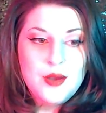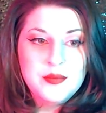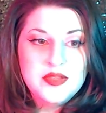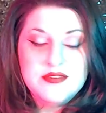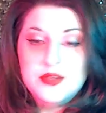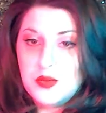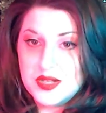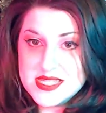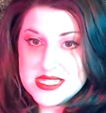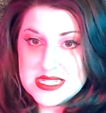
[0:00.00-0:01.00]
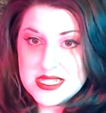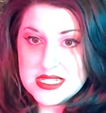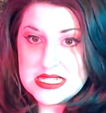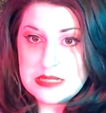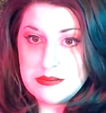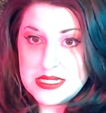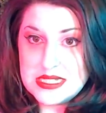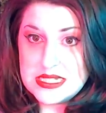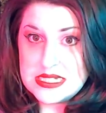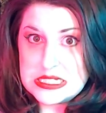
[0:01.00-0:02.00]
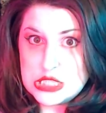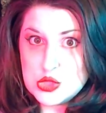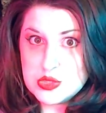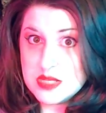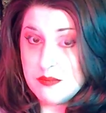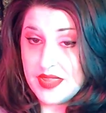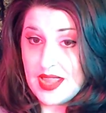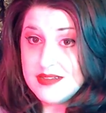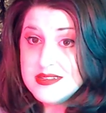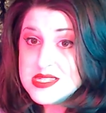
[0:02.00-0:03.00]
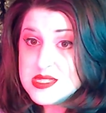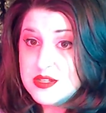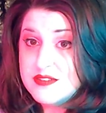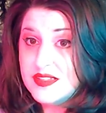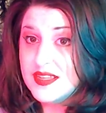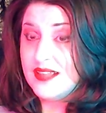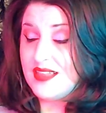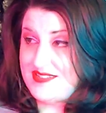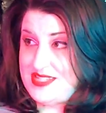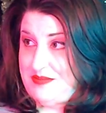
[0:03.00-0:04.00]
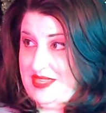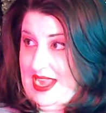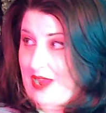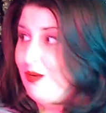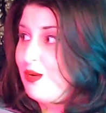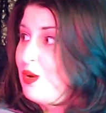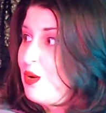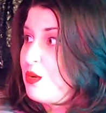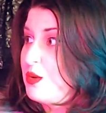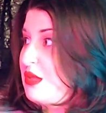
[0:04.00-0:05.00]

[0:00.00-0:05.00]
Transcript: If you want to see me do something else, or you feel like I left something out, or you